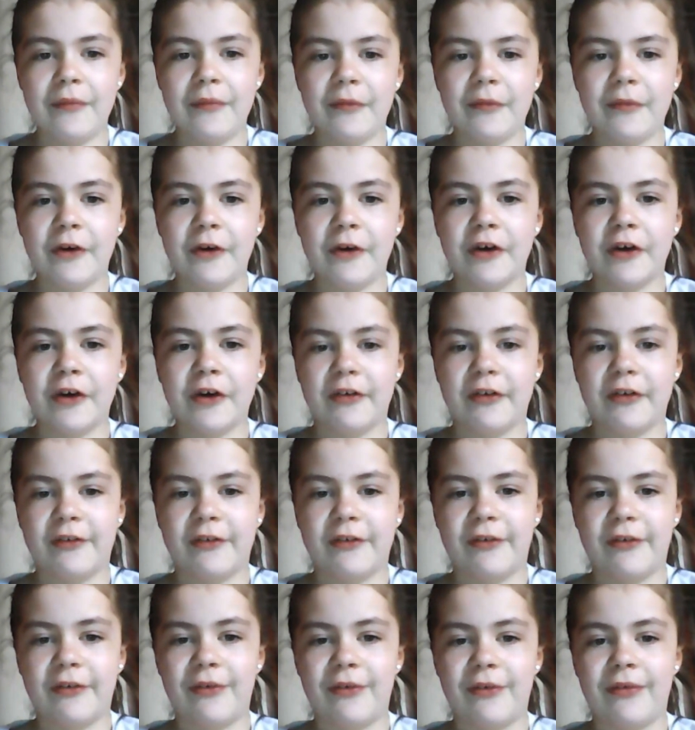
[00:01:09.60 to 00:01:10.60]
or
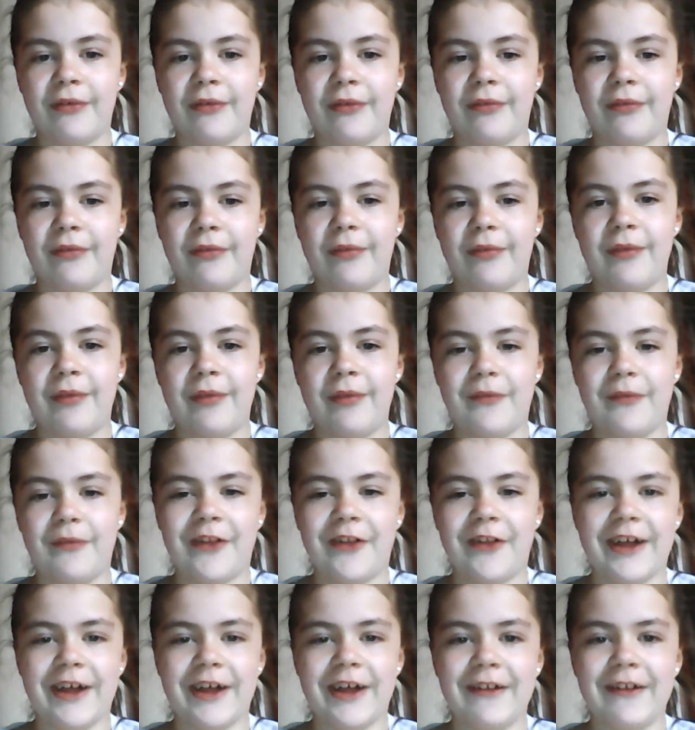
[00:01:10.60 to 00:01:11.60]
school people,
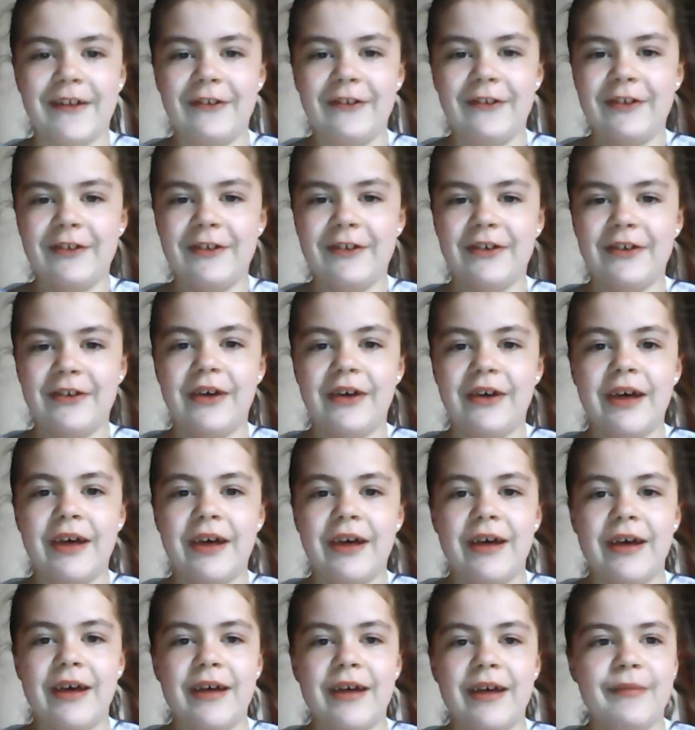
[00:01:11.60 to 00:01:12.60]
I don't know.
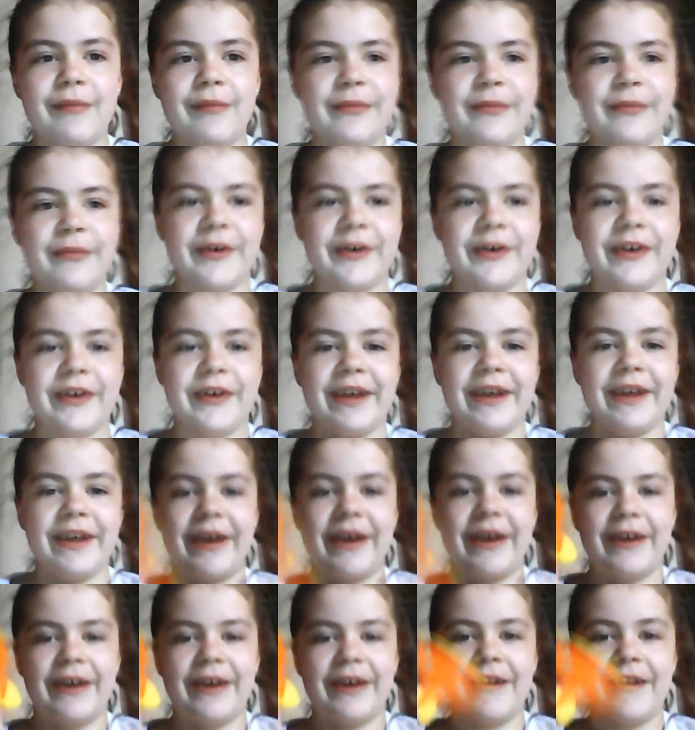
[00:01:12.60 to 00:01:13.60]
But
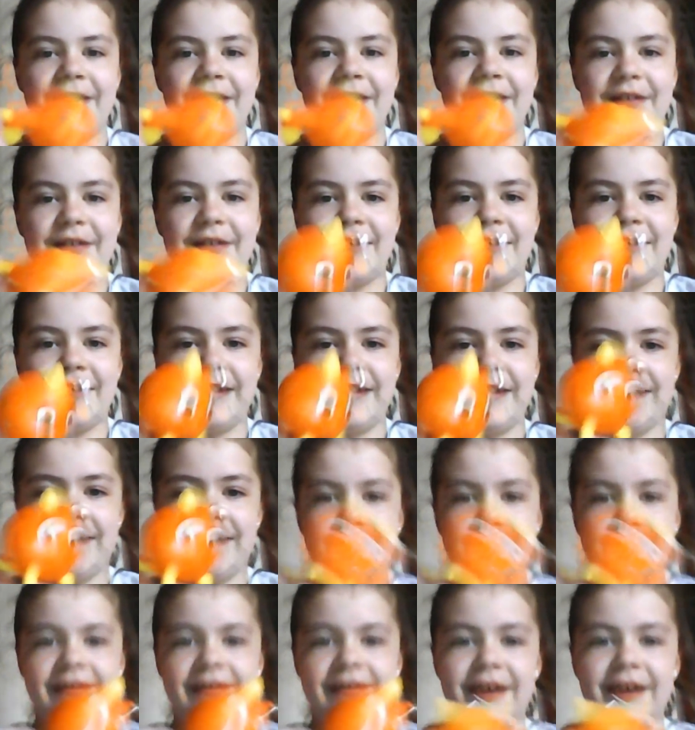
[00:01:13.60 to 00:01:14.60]
yeah,
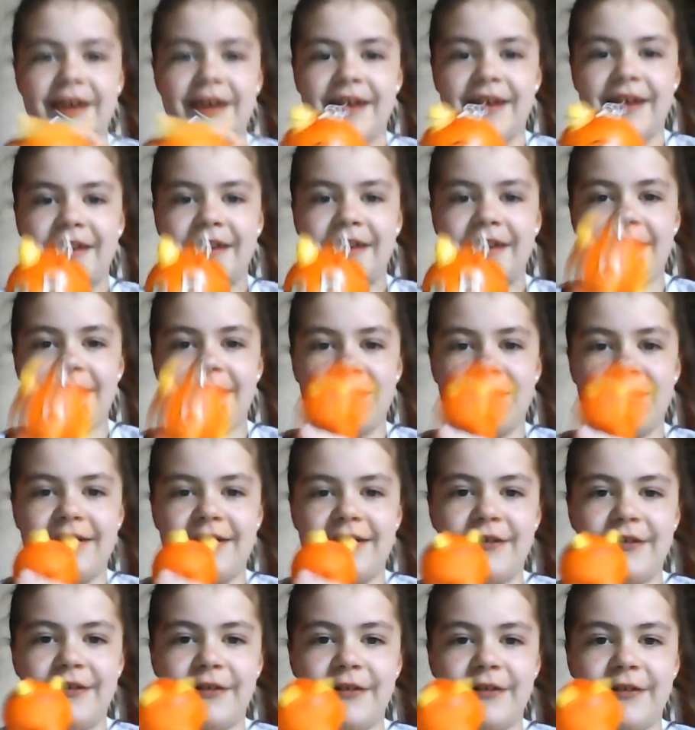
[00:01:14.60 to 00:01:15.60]
this thing,
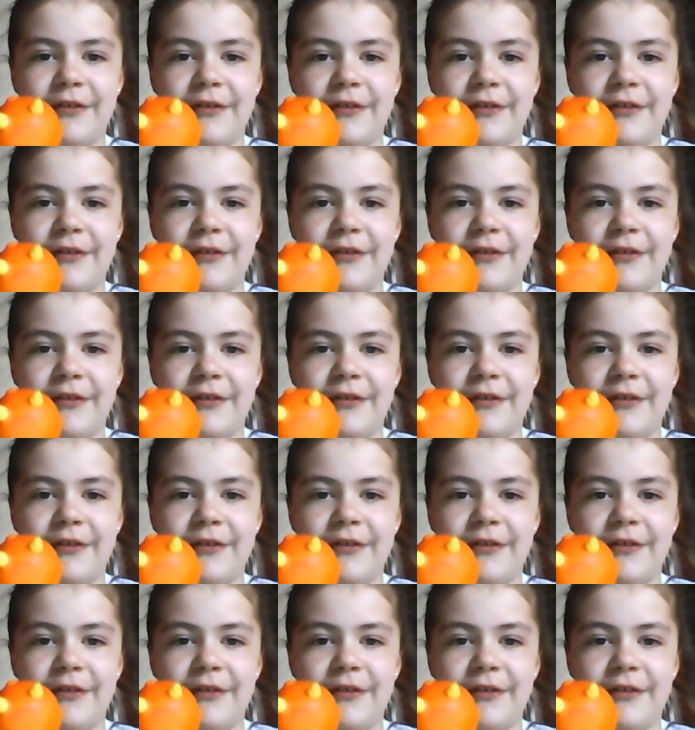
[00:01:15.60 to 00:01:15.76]
so.